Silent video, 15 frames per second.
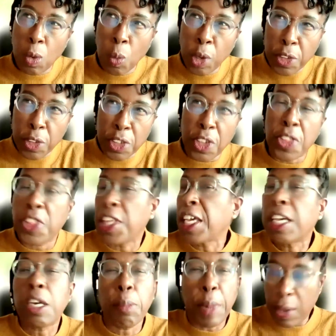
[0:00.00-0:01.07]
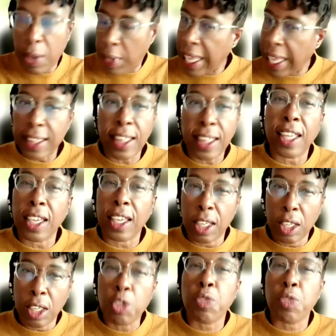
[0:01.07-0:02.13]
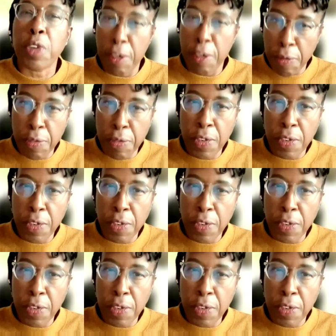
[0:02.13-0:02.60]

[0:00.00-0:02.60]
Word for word: want to think about handling grief